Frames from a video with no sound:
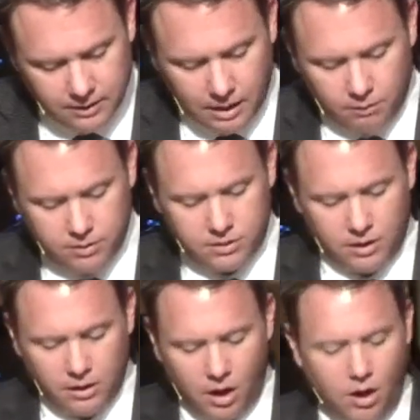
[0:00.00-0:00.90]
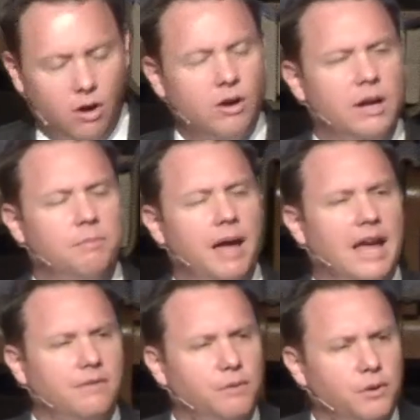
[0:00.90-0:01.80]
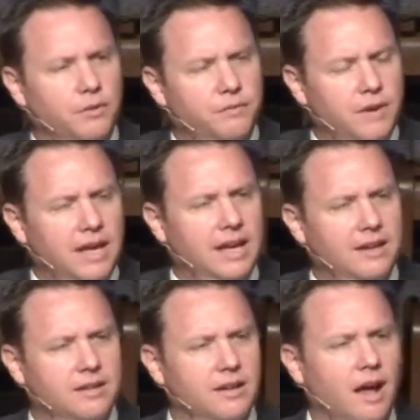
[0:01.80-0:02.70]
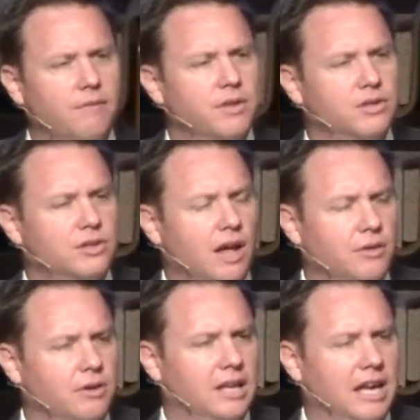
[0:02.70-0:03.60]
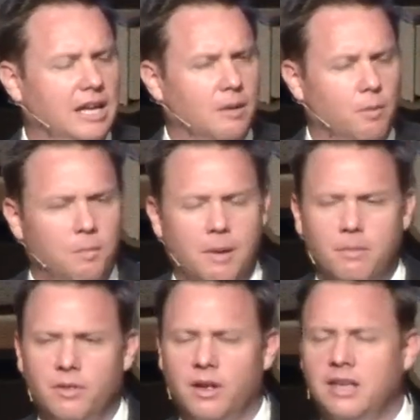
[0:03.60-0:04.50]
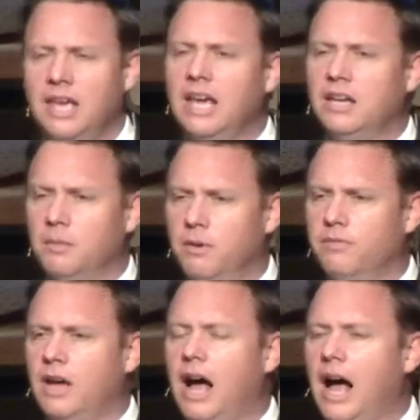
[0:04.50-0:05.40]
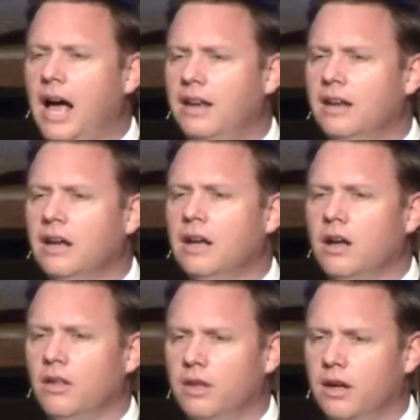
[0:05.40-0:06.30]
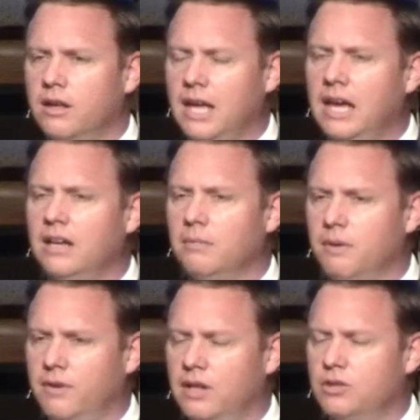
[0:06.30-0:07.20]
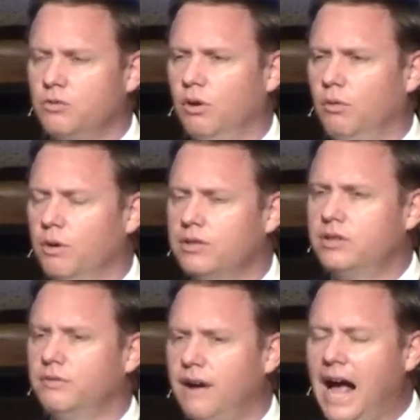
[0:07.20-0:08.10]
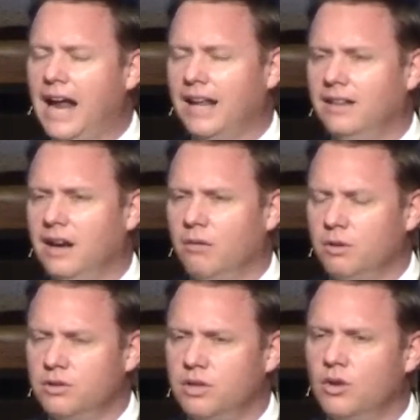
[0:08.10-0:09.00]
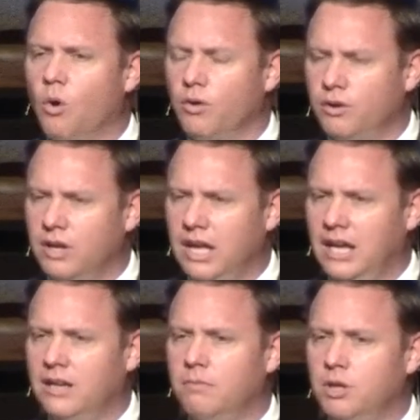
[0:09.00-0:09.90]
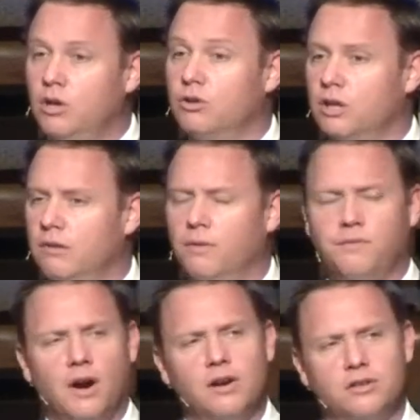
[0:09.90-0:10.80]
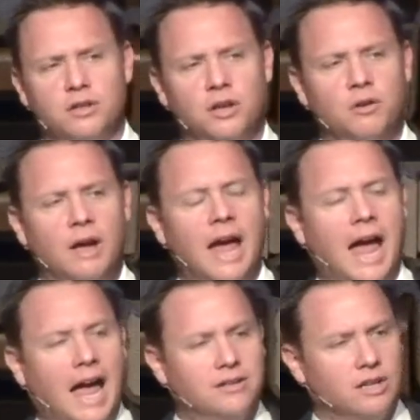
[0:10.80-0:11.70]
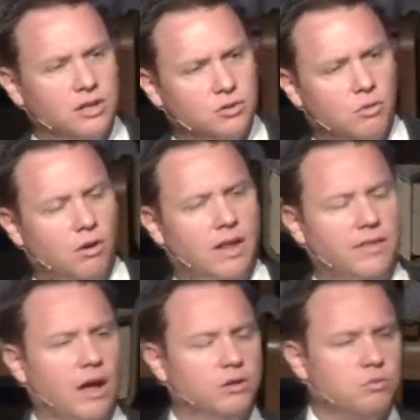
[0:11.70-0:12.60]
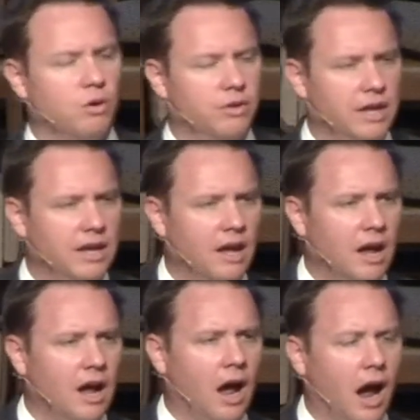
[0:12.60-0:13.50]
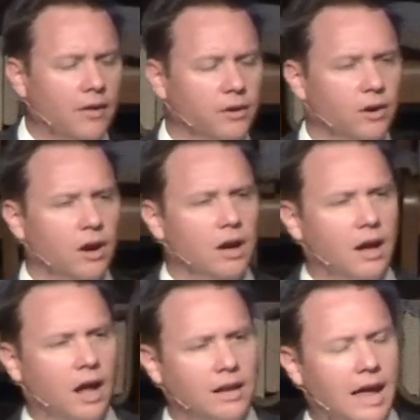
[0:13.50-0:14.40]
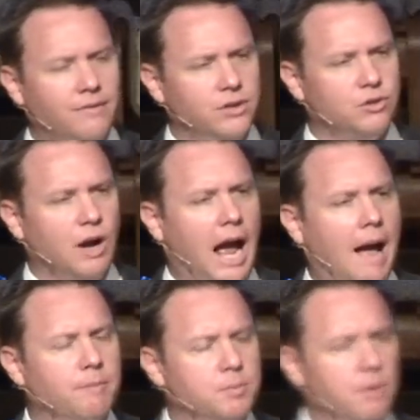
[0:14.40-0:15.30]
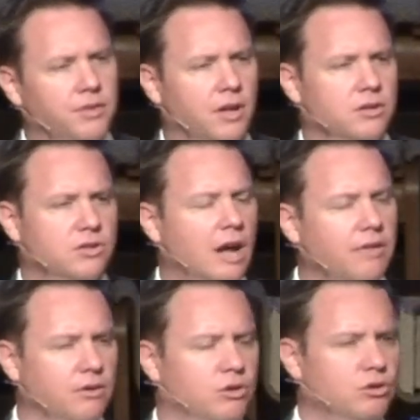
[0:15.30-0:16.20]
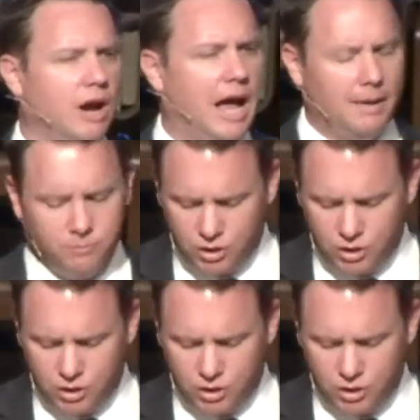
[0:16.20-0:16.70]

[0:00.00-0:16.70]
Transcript: there was a long and painful defeat of the southern kingdom. Remember, the kingdom of God the kingdom of Israel was divided. There was the northern kingdom, usually referred to as Israel, and those were the other 11 tribes, but the southern tribe,